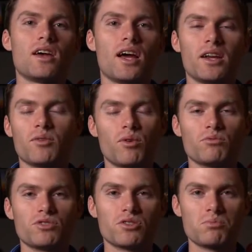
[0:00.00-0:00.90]
and it
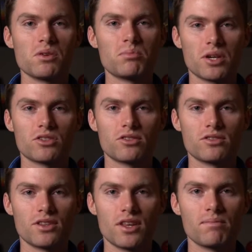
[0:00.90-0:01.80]
won't just be a picture
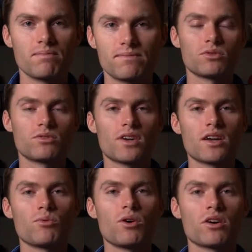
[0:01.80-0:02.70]
to them. So once we've kind
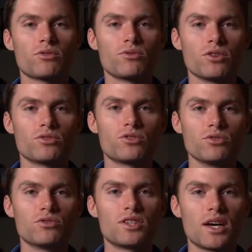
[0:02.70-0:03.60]
of walked through those
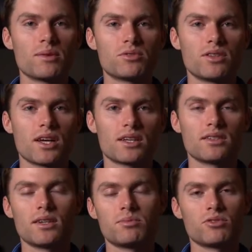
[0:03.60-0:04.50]
2 steps in that
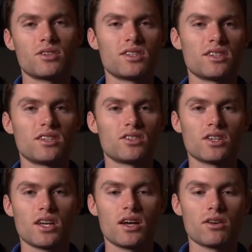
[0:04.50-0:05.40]

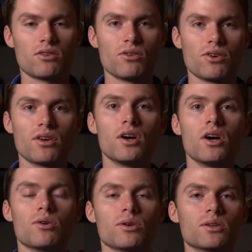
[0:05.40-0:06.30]
conceptualization category,
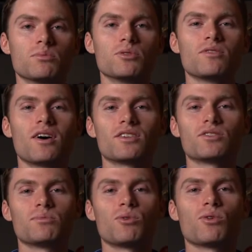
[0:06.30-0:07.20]
we're going to move on
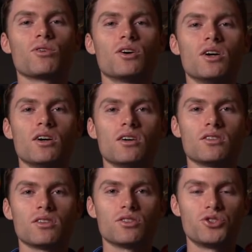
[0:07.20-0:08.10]
to more
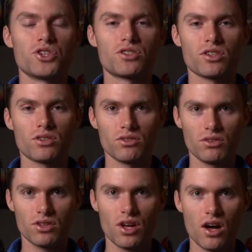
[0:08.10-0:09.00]

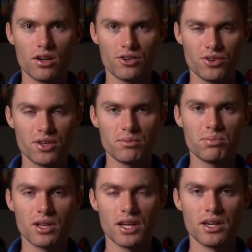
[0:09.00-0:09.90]
logistical, concrete
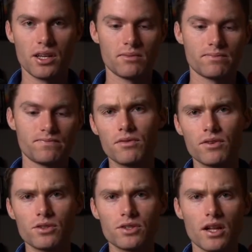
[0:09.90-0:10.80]
planning. And the
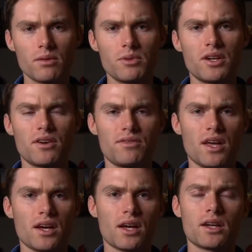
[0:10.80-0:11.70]
first element of
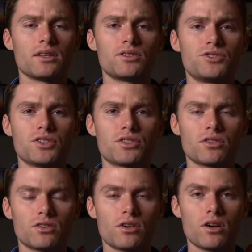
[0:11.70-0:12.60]
that kind of
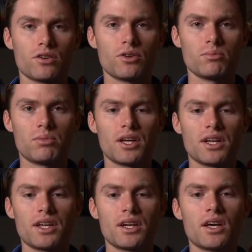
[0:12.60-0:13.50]
logistical, concrete
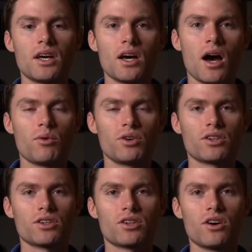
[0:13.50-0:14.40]
planning, I wanted
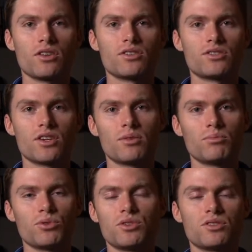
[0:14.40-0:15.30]
to call the sun,
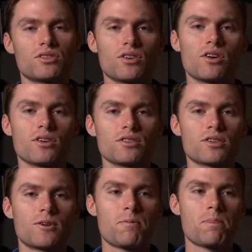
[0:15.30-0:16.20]
moon, and
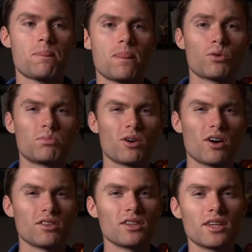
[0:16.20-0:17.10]
stars. and more
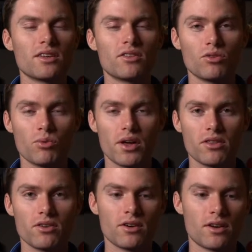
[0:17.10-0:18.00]
broadly, the
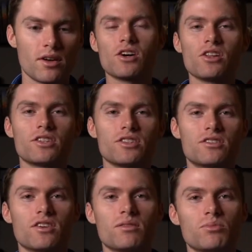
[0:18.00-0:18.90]
weather. I called it the
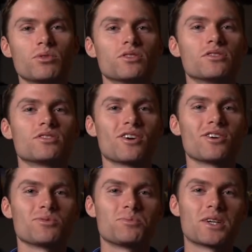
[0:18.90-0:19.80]
sun, moon, and
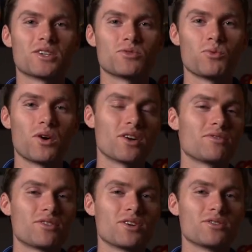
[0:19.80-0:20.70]
stars because one
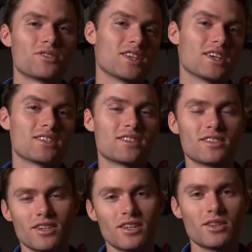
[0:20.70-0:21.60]
of those things, the
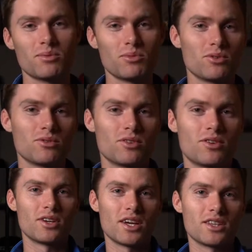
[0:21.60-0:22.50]
sun, the moon,
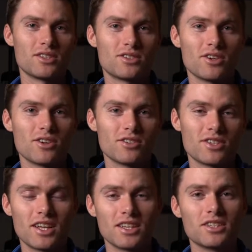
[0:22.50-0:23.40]
and the stars,
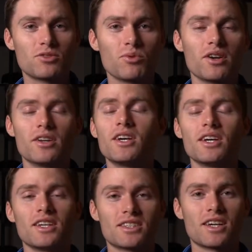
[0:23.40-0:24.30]
at least one,
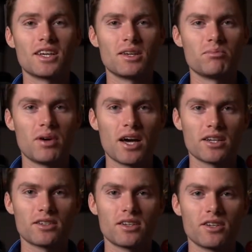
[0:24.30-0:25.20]
is going to
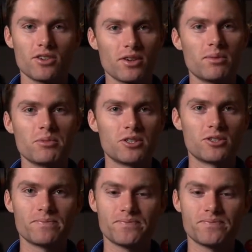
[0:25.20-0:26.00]
impact your image.